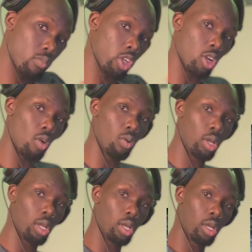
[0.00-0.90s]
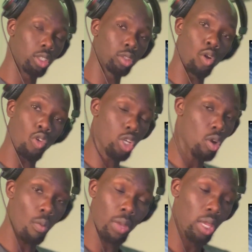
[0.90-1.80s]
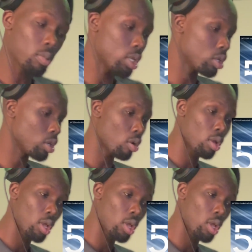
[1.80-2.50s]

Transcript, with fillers: you know? So, you know, maybe, you know,